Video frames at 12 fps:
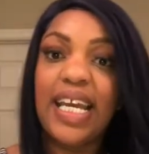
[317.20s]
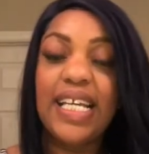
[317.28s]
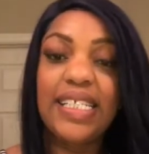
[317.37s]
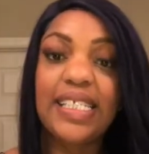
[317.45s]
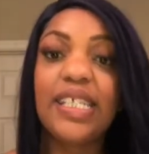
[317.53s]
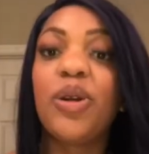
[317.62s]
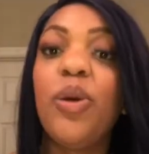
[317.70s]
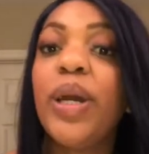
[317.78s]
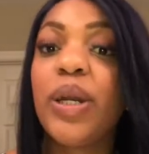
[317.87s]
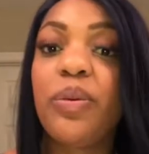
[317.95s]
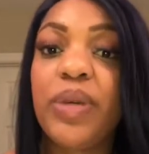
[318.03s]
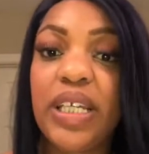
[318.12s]
instant
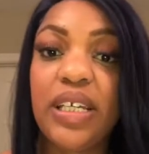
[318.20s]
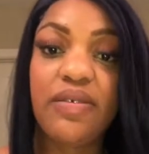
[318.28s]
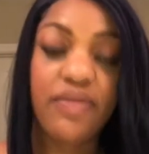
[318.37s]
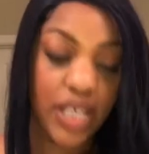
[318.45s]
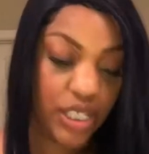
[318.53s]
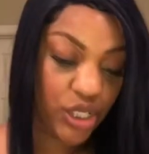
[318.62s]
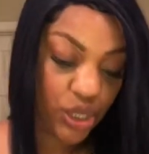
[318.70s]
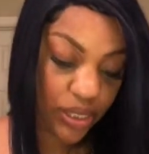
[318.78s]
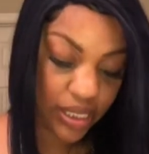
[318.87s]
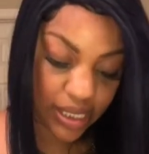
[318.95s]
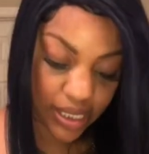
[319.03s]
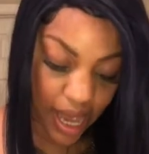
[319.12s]
quick weave, as you
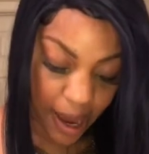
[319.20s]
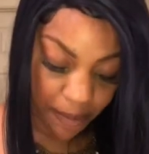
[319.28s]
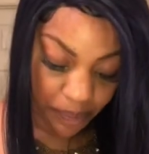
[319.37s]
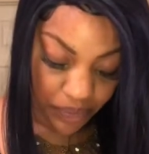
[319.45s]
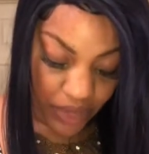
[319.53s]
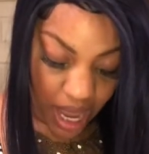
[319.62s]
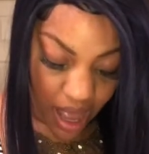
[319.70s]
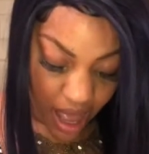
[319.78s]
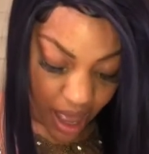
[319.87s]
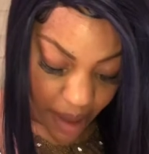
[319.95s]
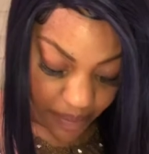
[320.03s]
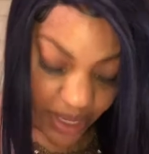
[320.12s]
can say.
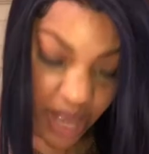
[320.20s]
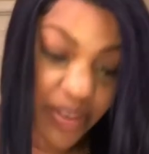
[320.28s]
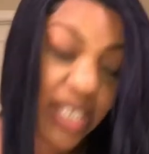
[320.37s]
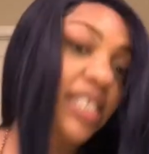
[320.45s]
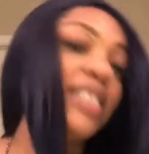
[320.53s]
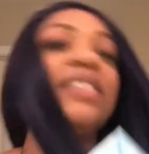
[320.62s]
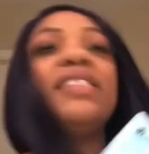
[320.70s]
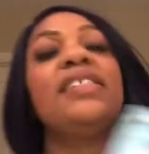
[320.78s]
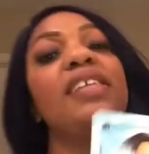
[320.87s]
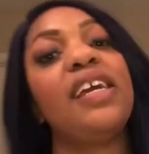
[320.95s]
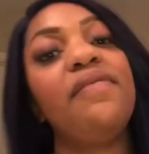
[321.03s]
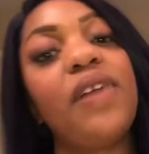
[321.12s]
Now, this is
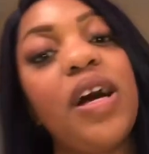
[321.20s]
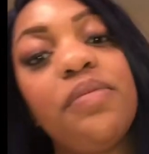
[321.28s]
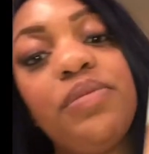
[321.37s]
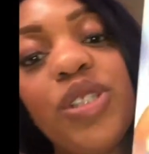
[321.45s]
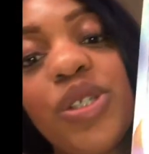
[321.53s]
safe up